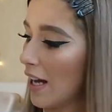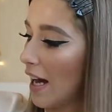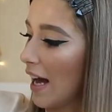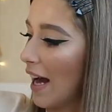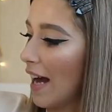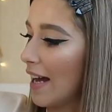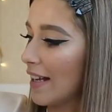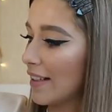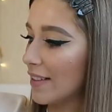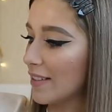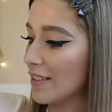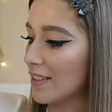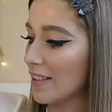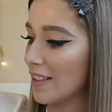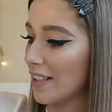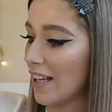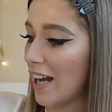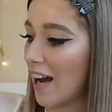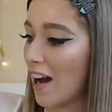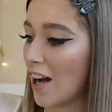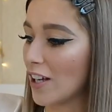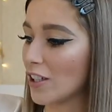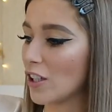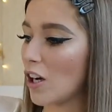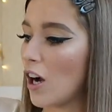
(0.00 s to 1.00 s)
And
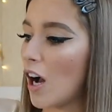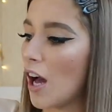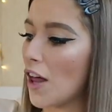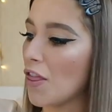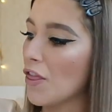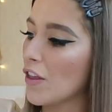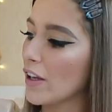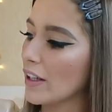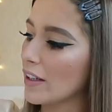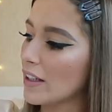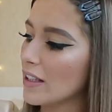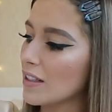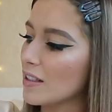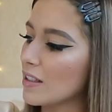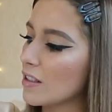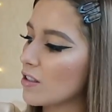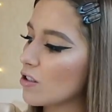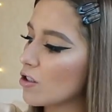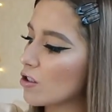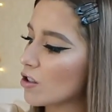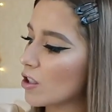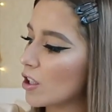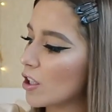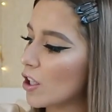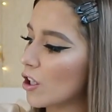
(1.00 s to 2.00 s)
yeah, I think this is
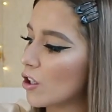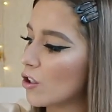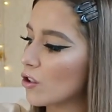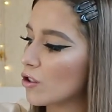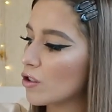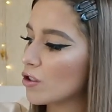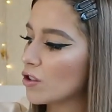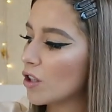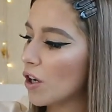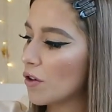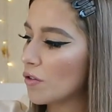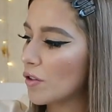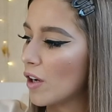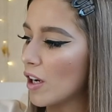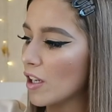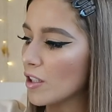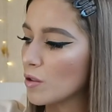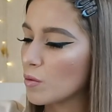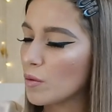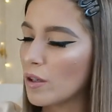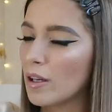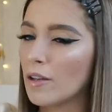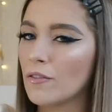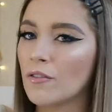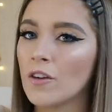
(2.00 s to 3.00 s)
just going to look so nice
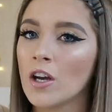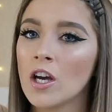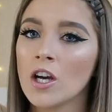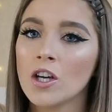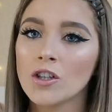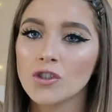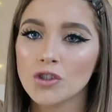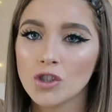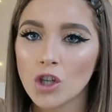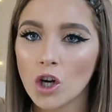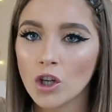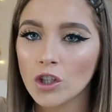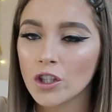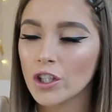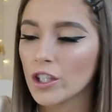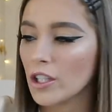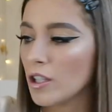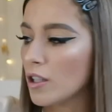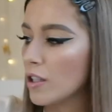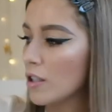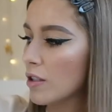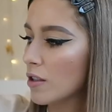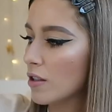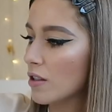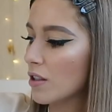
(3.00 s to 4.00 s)
with
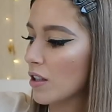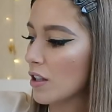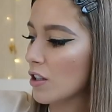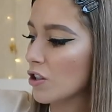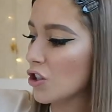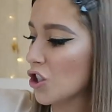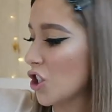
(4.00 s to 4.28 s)
joggers,